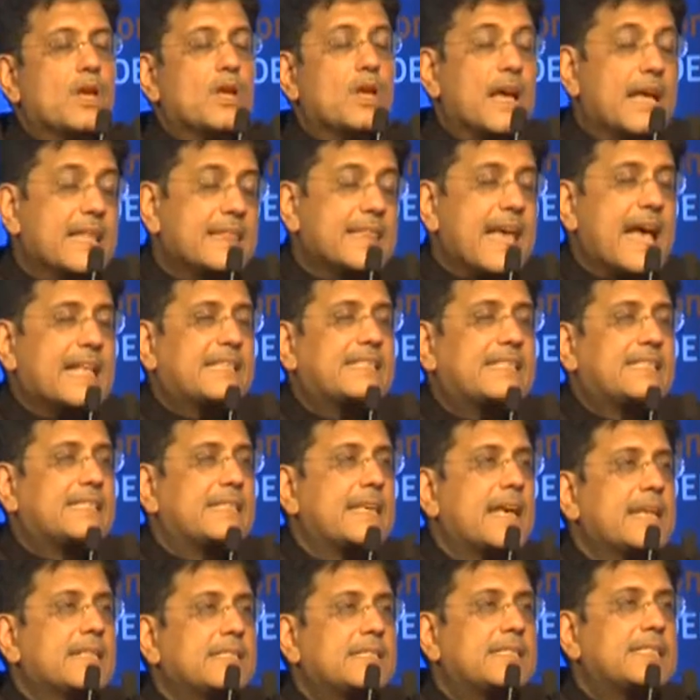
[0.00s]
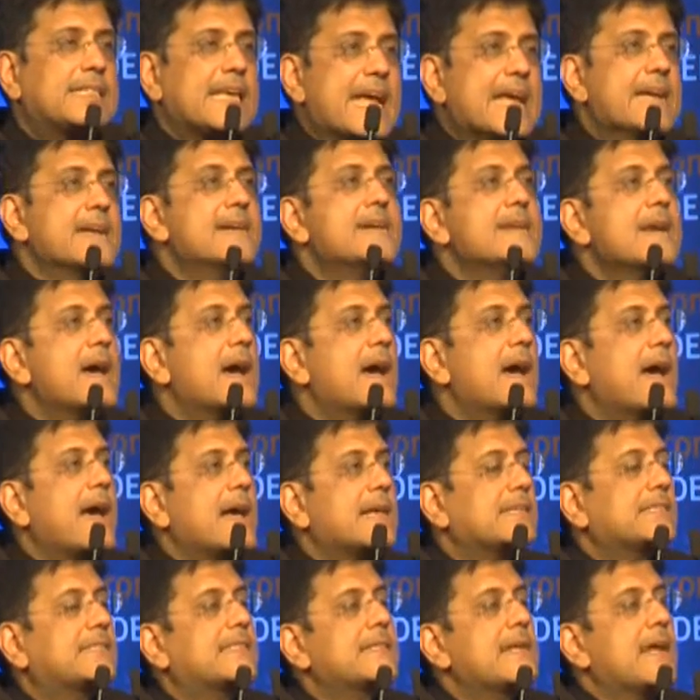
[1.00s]
In that sense, India
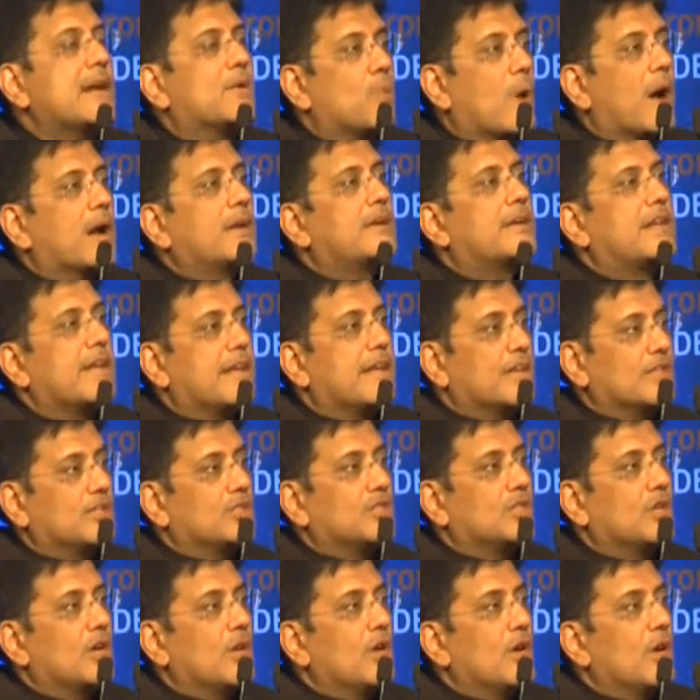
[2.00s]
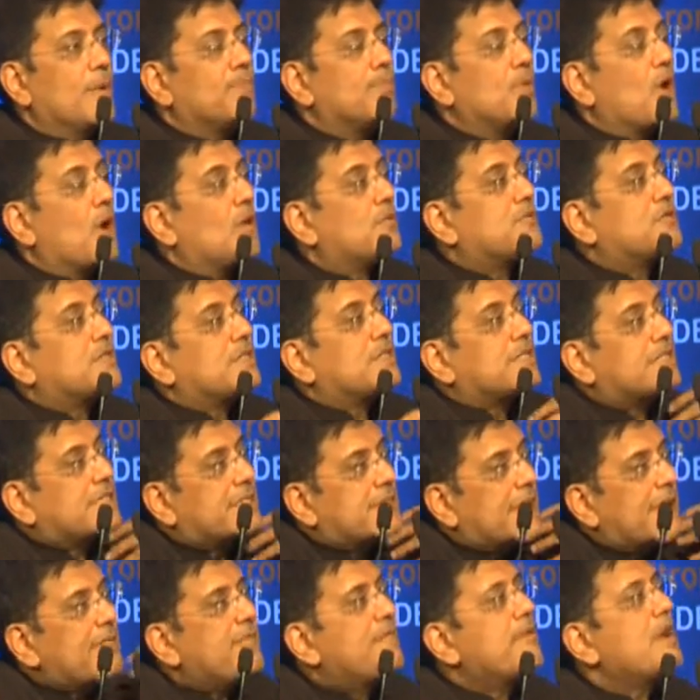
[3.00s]
has the advantage of
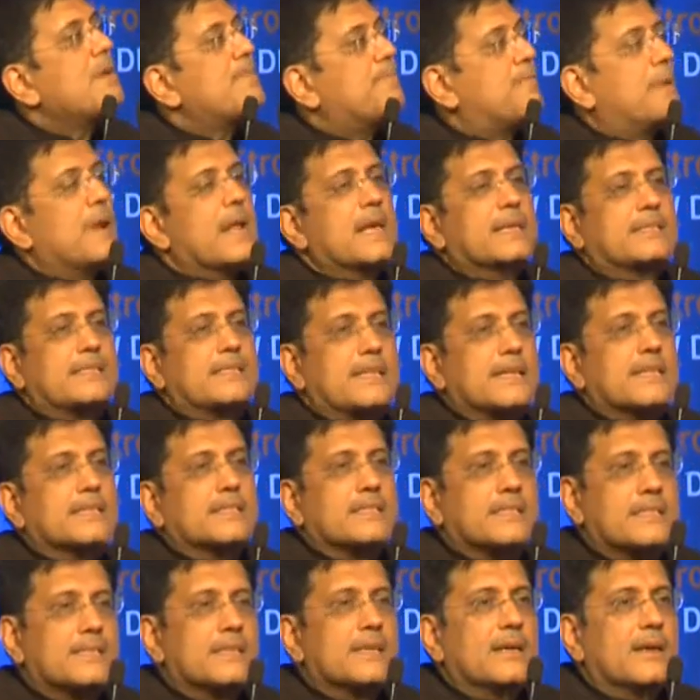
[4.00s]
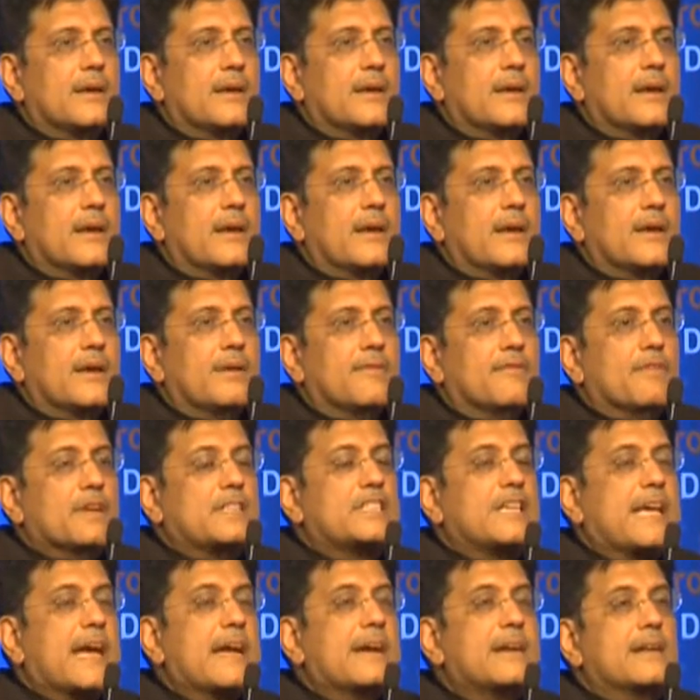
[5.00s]
several places
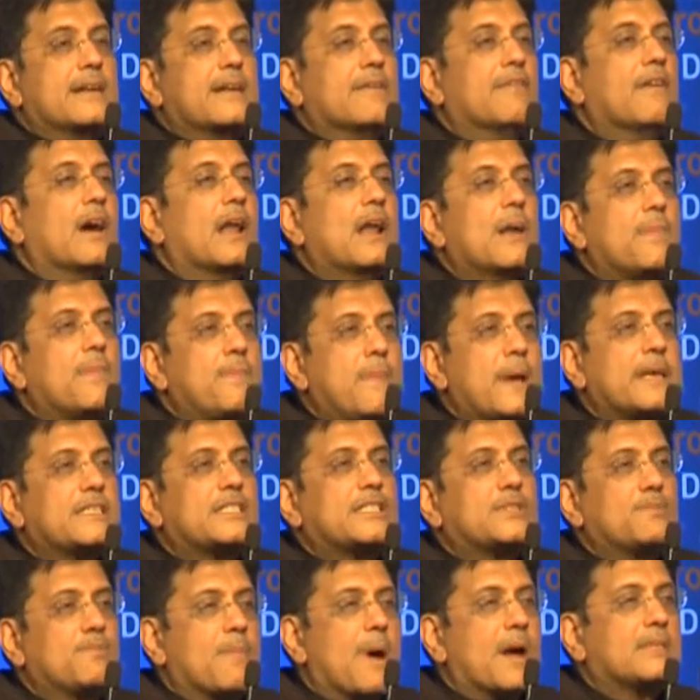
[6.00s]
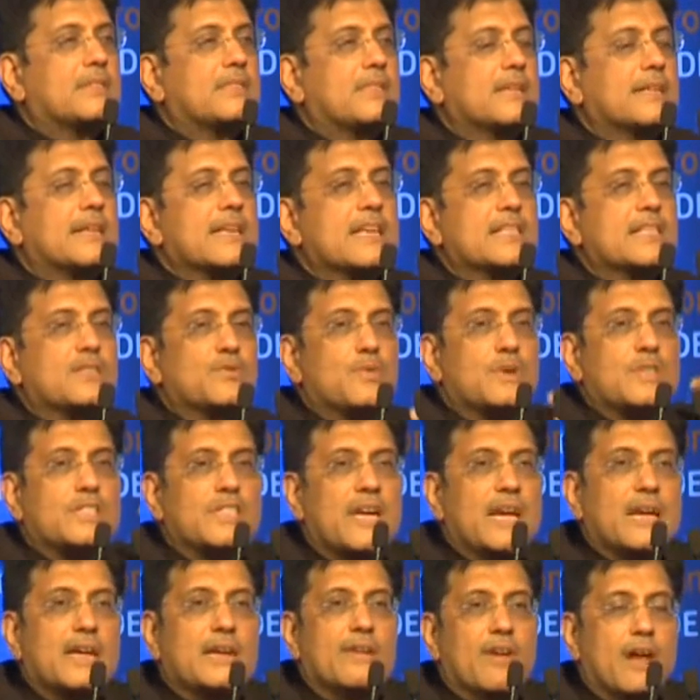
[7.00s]
which can develop as smart cities, which
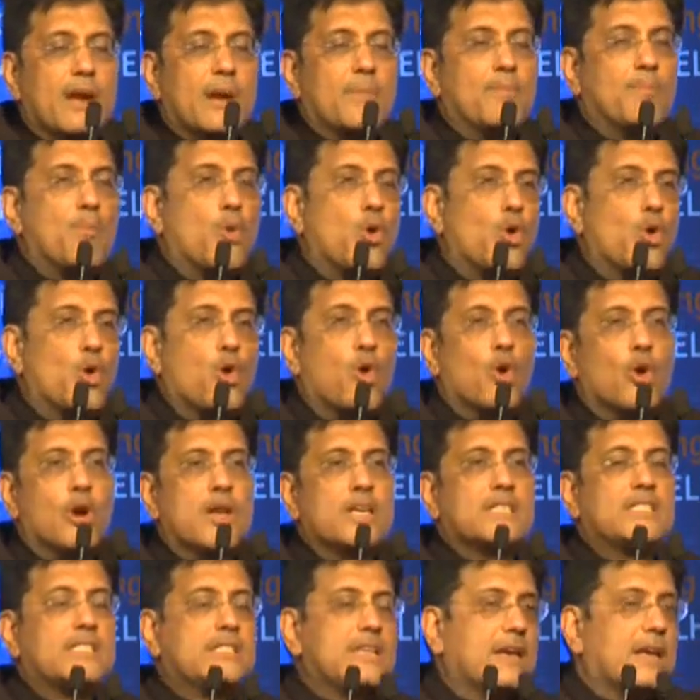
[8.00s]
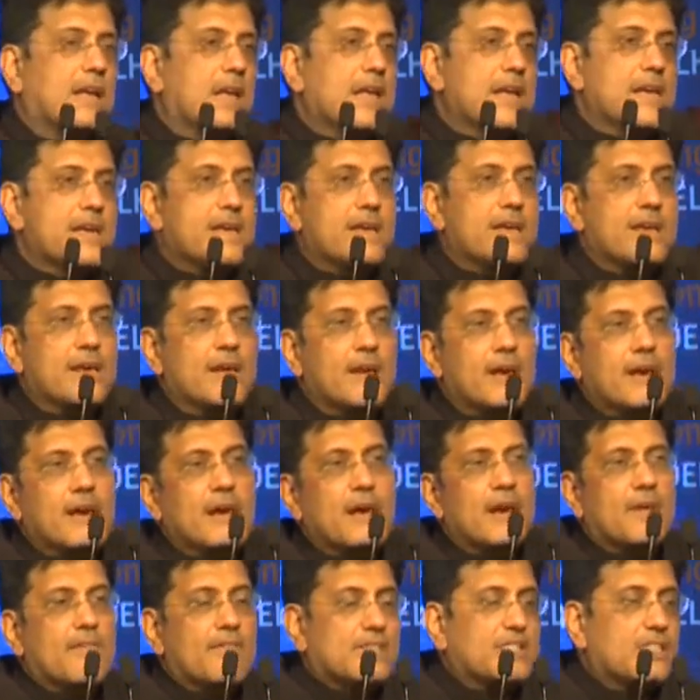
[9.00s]
can develop more holistically,
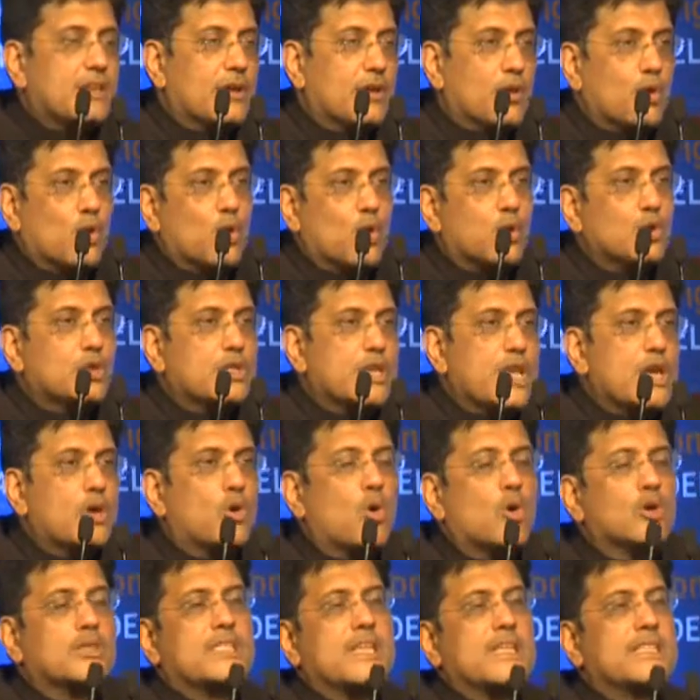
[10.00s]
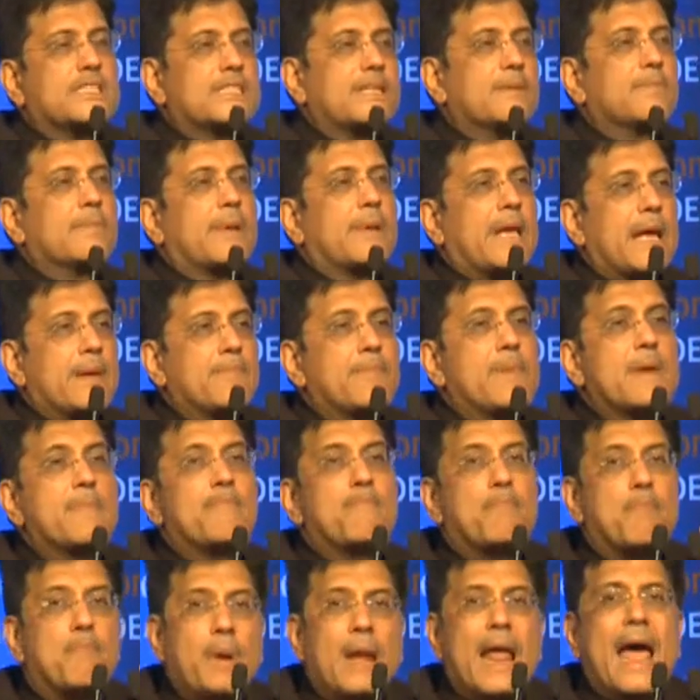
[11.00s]
whose ecosystem can be
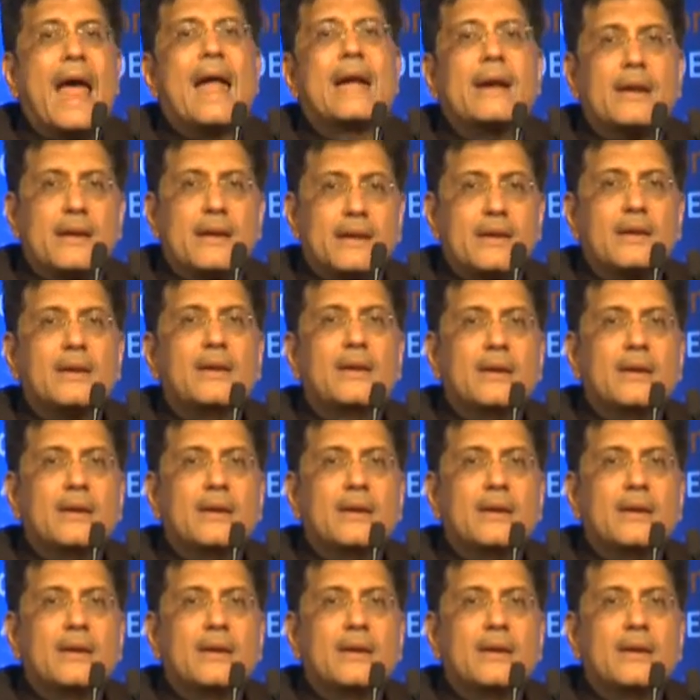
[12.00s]
planned